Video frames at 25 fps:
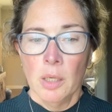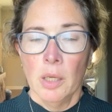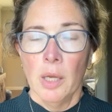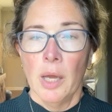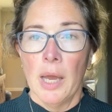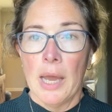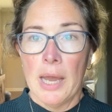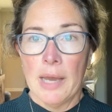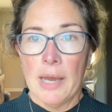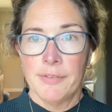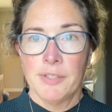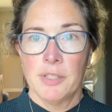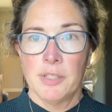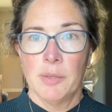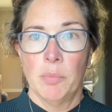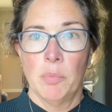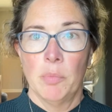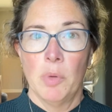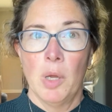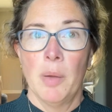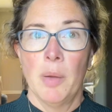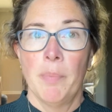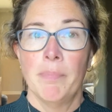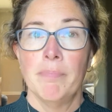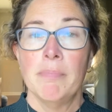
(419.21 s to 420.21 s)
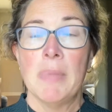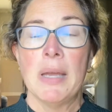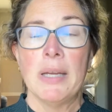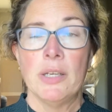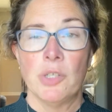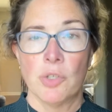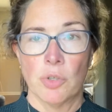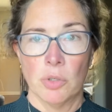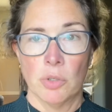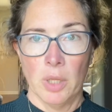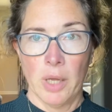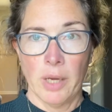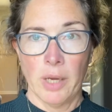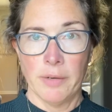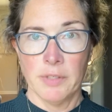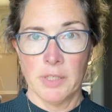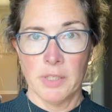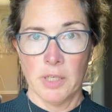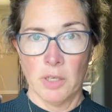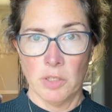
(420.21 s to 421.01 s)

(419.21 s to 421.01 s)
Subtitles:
have some major lifestyle